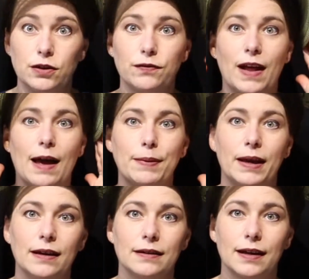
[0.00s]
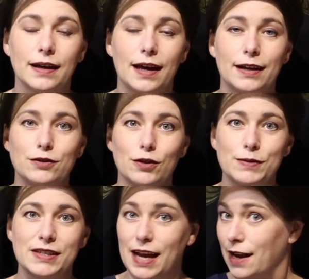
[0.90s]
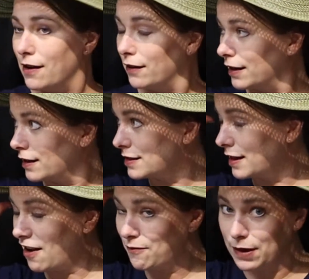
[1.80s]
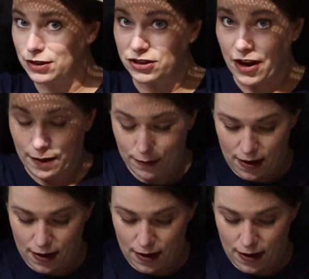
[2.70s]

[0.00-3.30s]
floppy. It kind of droops down and doesn't have much shape.